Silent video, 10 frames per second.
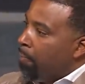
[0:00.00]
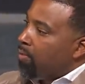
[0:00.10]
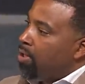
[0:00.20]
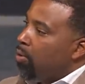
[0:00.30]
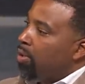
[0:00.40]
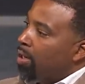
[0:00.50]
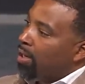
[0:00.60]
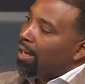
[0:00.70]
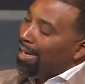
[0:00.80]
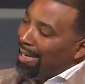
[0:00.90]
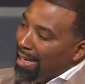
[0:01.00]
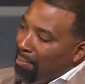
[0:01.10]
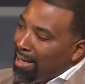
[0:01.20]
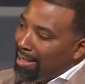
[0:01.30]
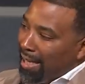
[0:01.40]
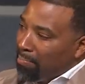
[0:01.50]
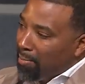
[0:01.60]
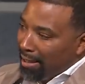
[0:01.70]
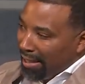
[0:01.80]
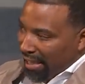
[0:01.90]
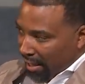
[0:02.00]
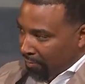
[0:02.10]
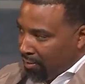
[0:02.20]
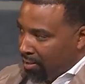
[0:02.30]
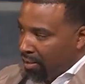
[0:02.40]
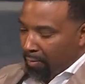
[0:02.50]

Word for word: to the limiting beliefs